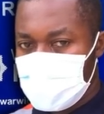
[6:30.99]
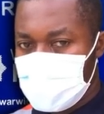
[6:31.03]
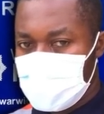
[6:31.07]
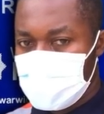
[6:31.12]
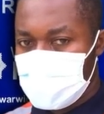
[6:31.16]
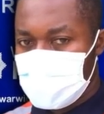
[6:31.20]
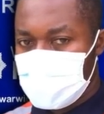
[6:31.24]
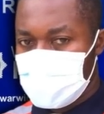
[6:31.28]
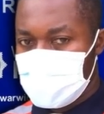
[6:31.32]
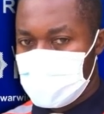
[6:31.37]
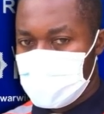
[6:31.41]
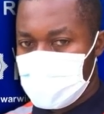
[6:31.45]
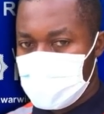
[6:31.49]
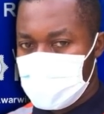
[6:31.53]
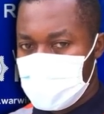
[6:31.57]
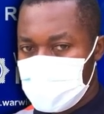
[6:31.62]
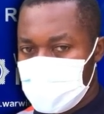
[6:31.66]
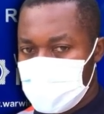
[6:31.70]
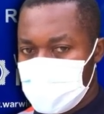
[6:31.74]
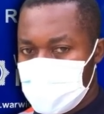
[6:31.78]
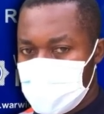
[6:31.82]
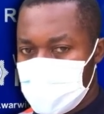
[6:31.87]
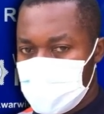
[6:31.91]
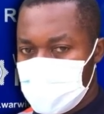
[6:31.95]
There may
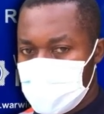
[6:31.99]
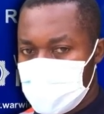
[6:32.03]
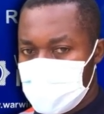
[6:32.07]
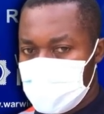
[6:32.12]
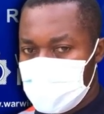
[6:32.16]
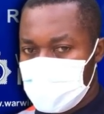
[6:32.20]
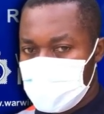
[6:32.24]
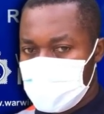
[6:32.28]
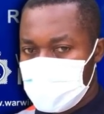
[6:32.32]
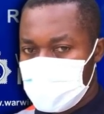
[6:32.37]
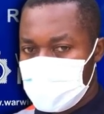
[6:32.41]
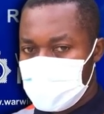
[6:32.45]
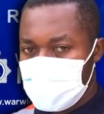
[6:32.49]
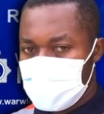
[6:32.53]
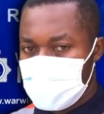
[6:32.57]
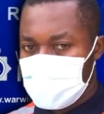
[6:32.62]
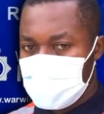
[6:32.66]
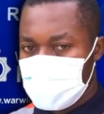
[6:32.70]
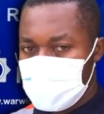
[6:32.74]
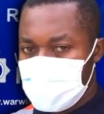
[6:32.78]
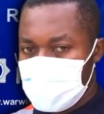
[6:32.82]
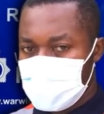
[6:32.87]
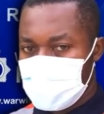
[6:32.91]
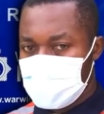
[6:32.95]
person prove the
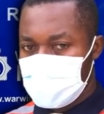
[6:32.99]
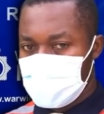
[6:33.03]
chile